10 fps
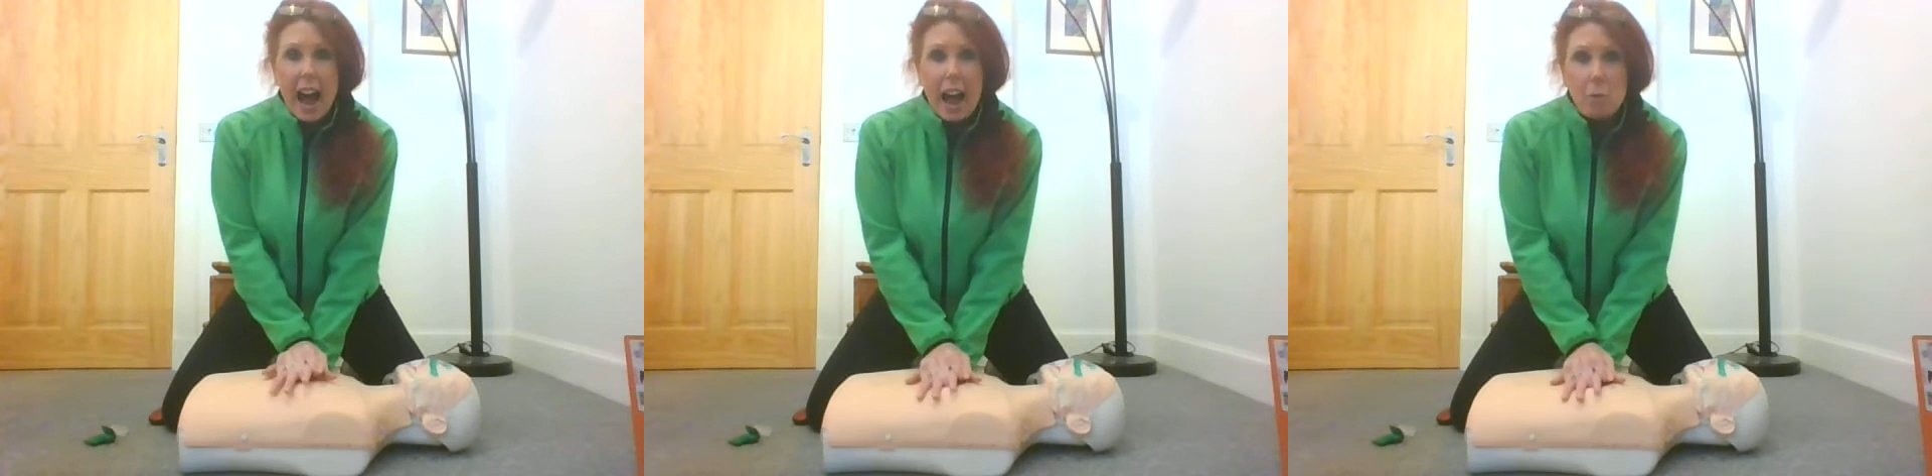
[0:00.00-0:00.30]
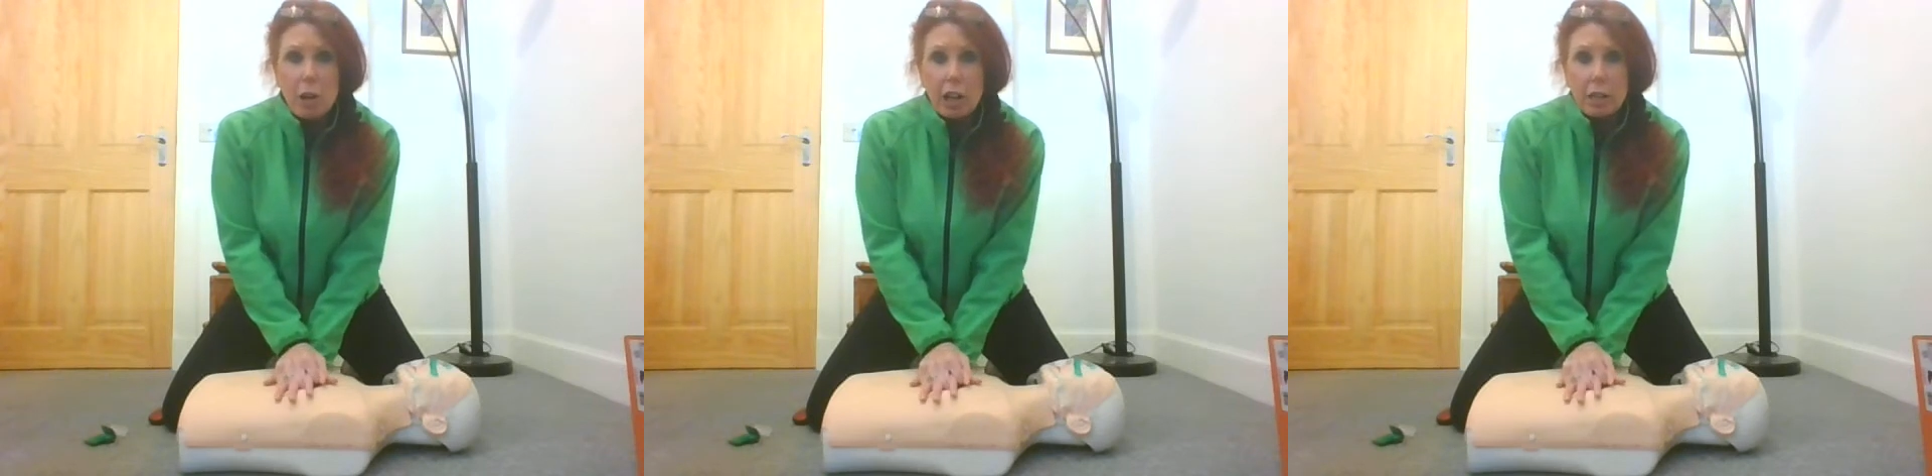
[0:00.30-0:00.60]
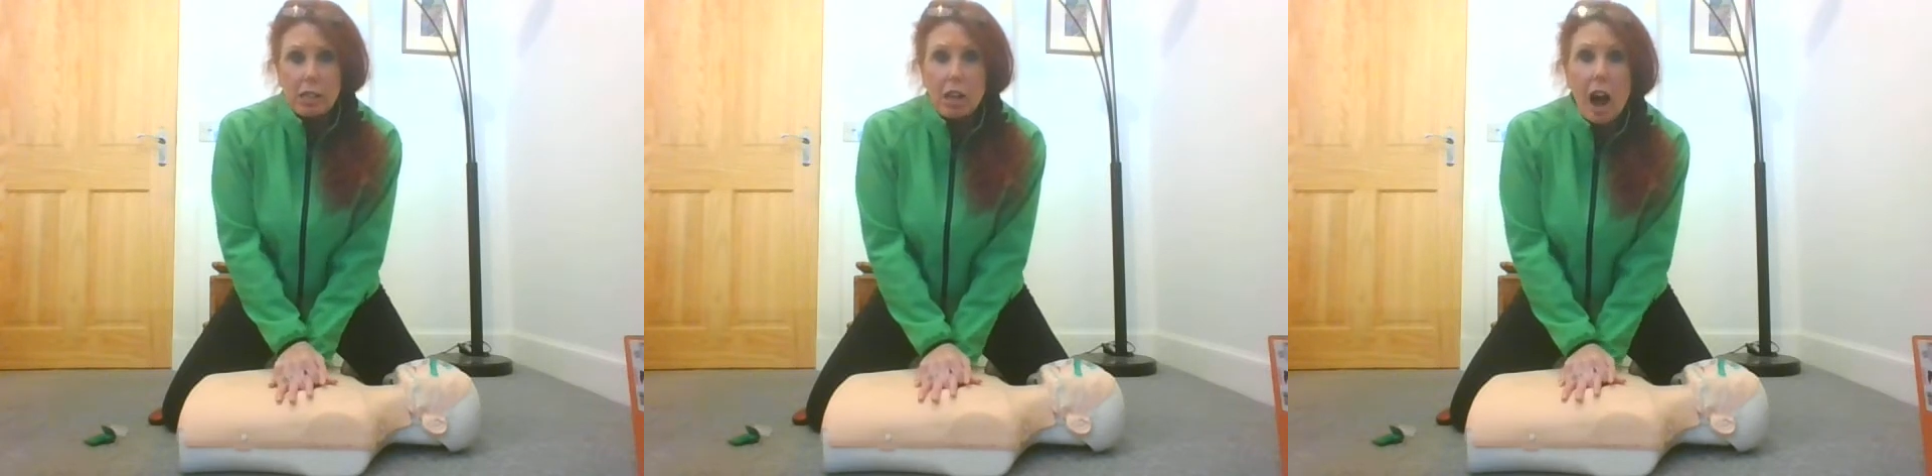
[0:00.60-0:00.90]
And we're going
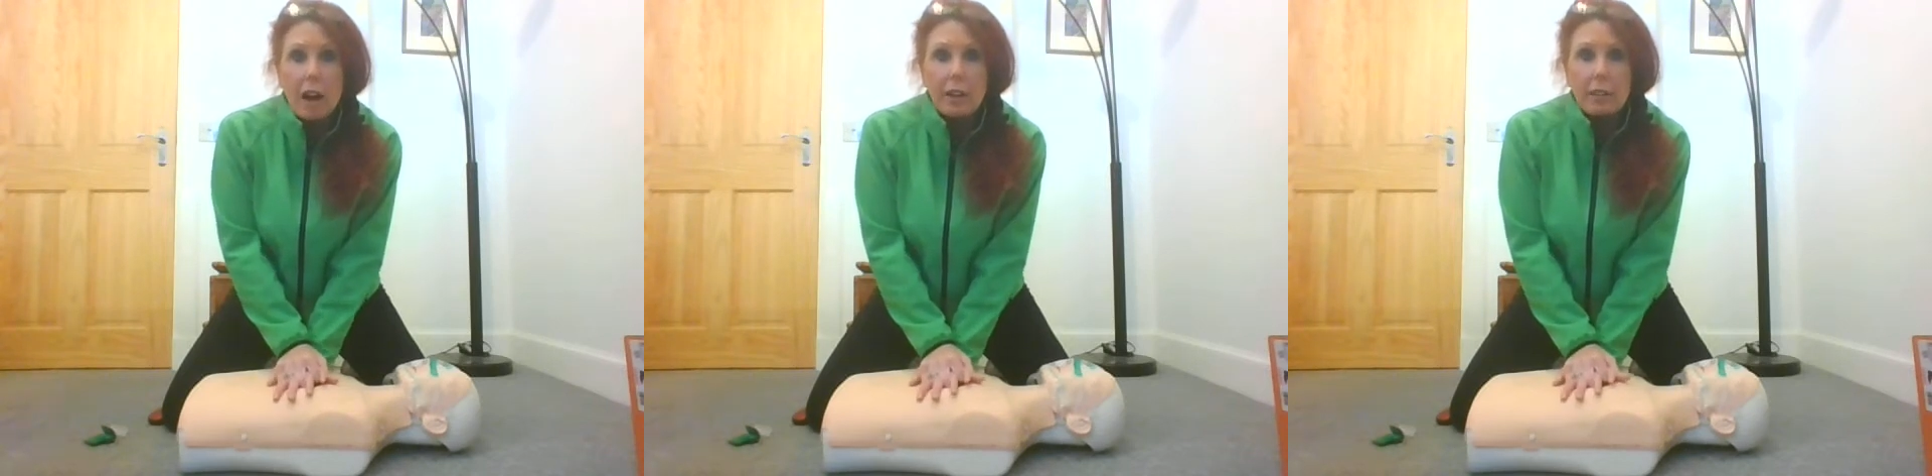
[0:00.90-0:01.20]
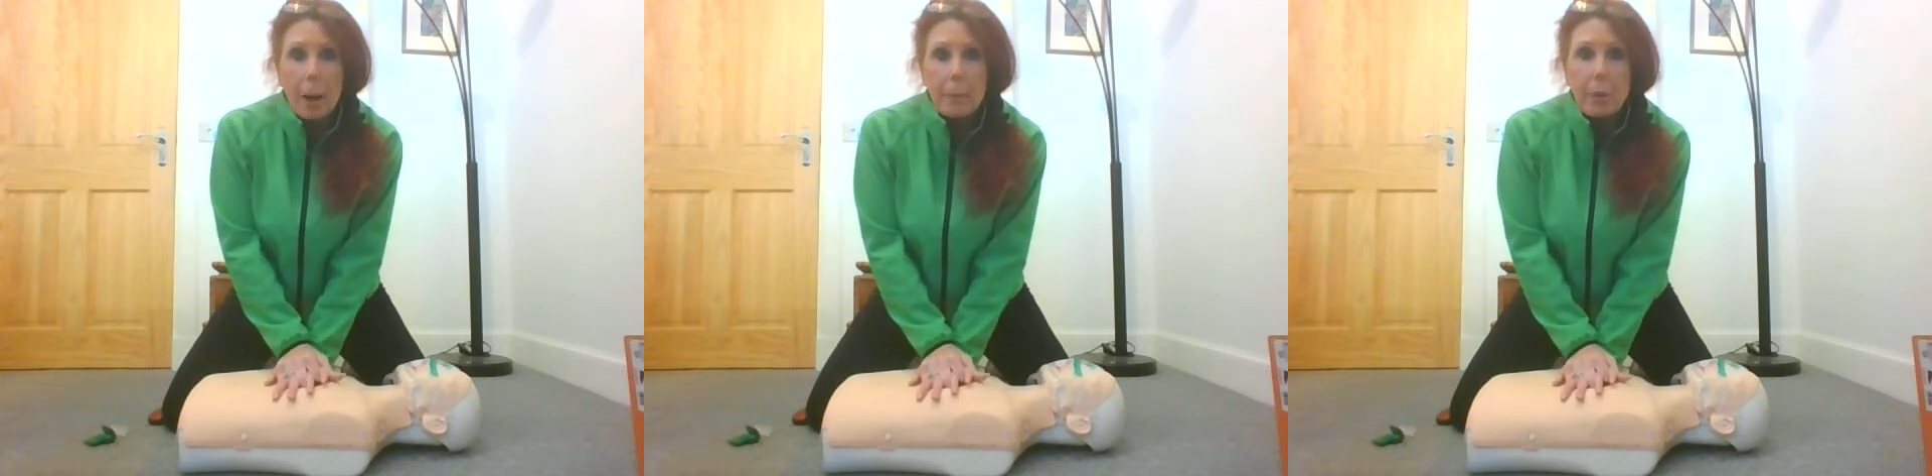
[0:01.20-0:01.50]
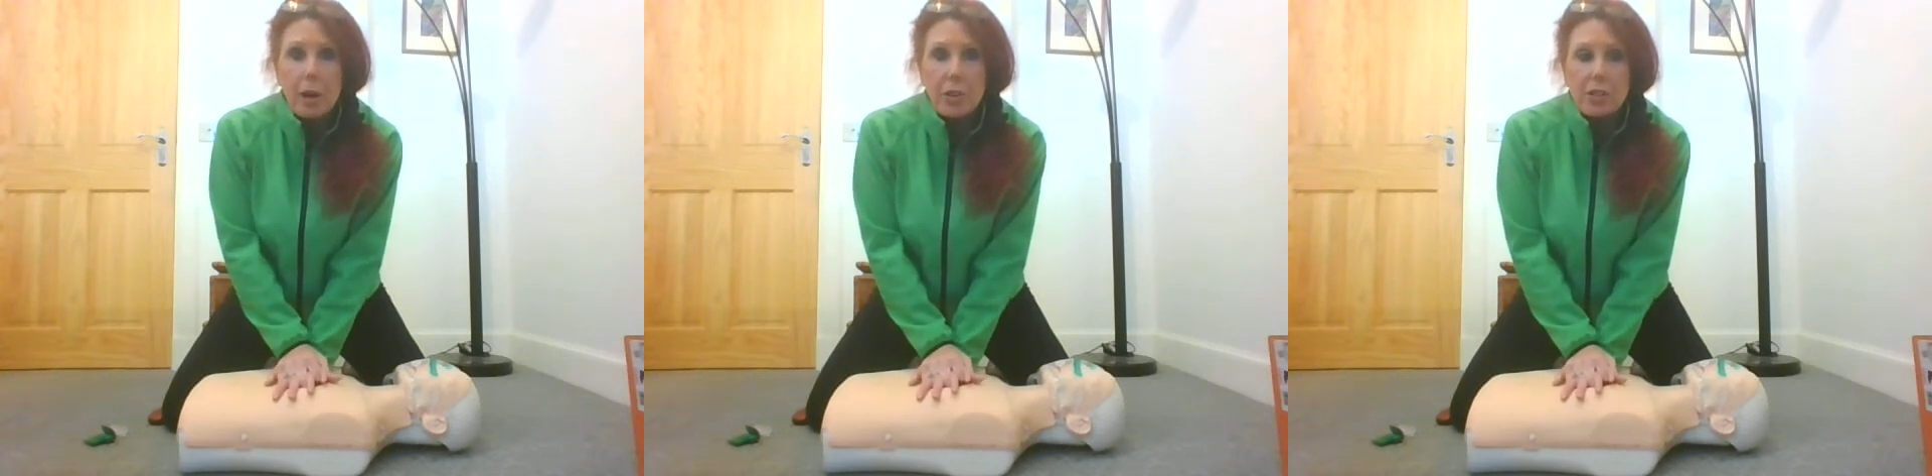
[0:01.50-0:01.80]
to target that
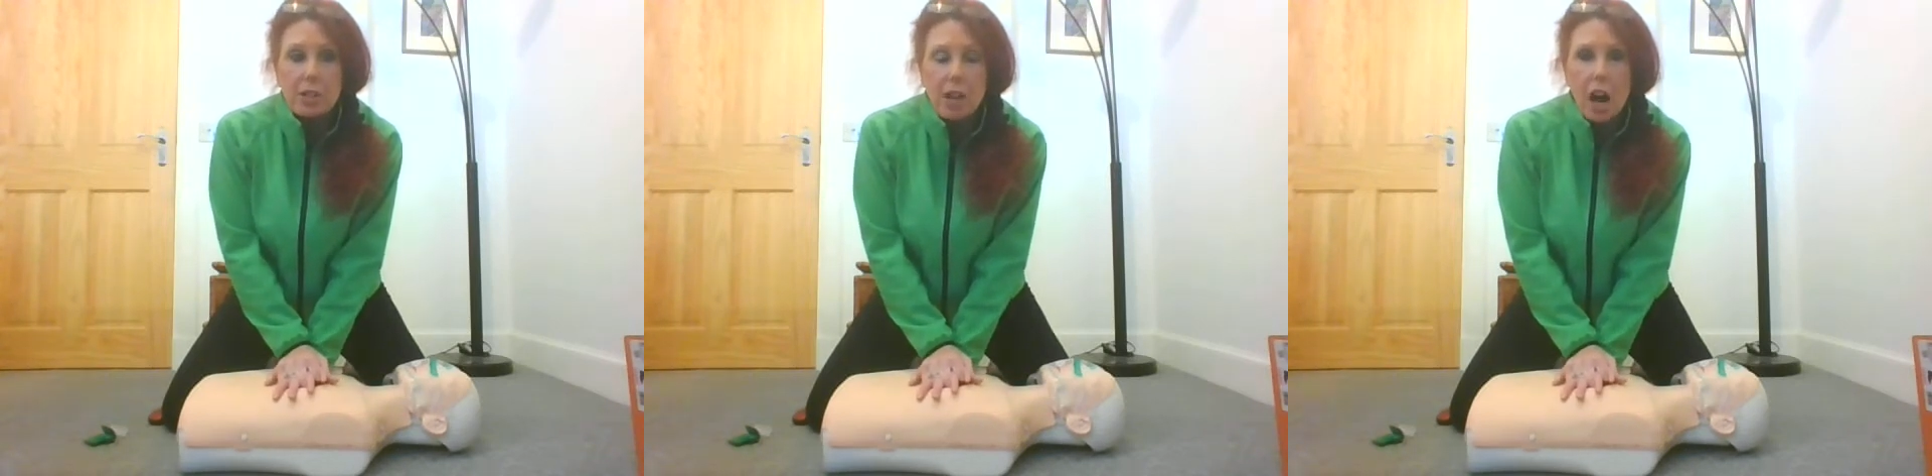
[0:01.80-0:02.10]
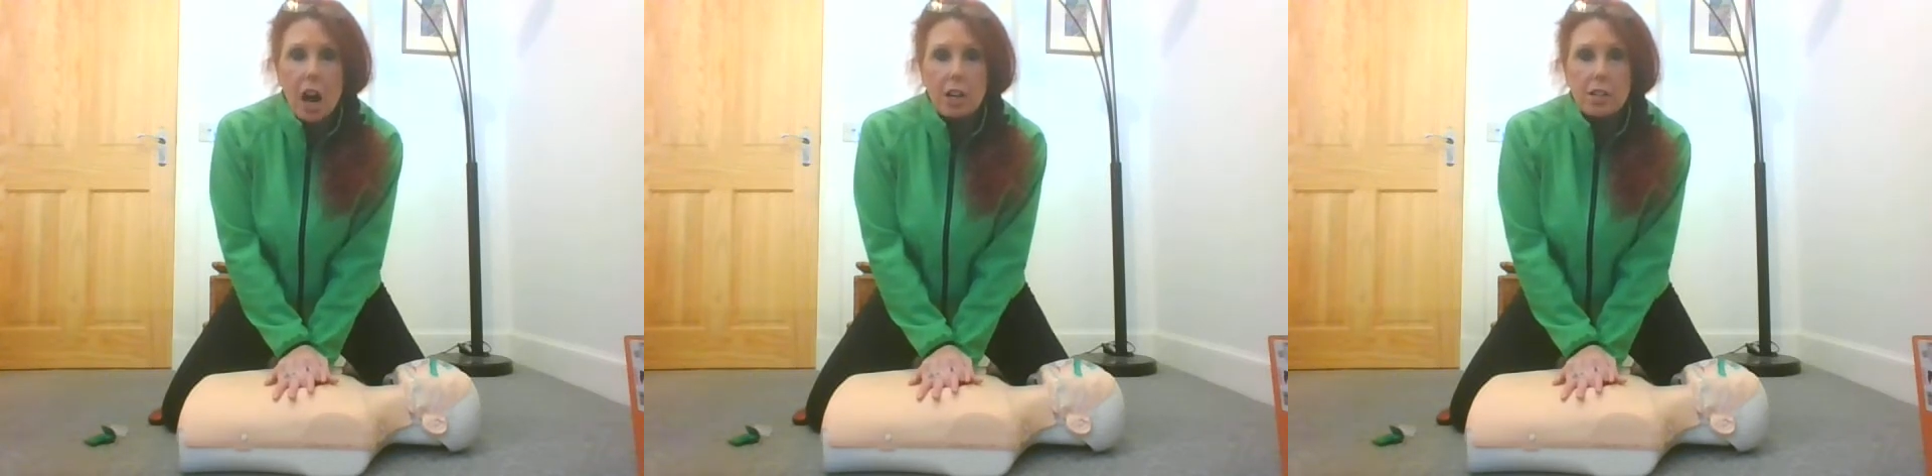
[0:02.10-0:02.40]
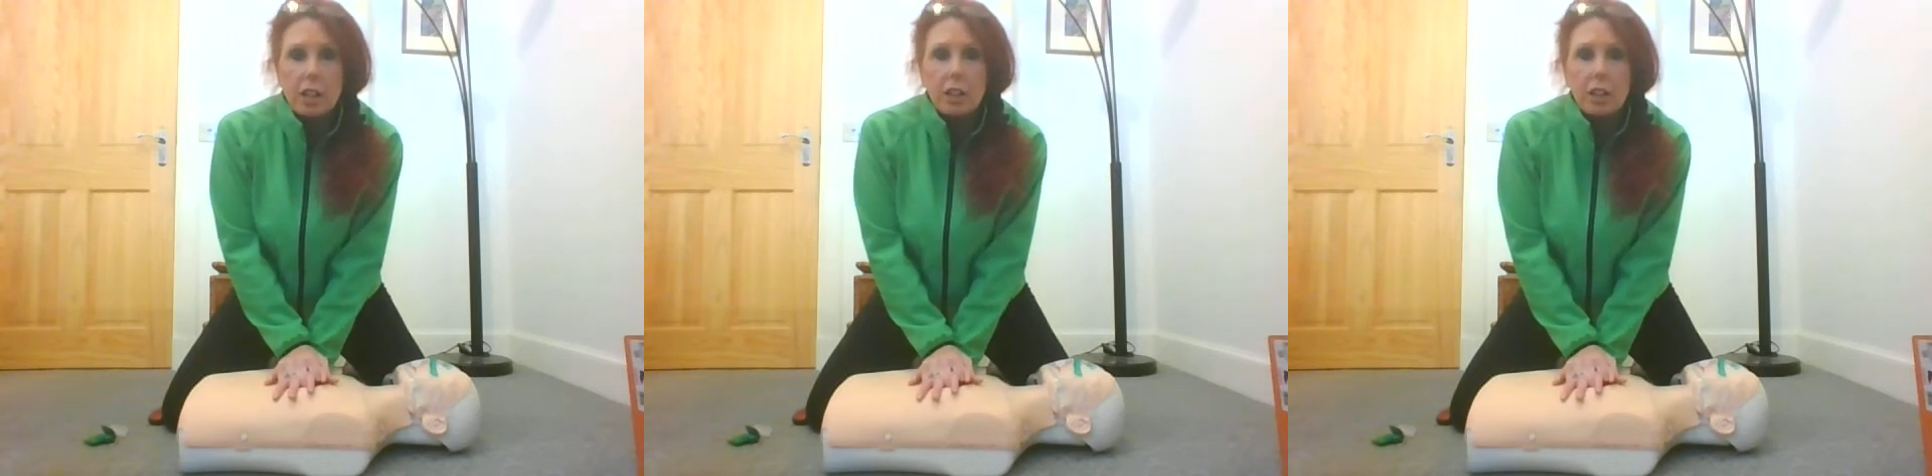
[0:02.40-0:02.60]
person's heart.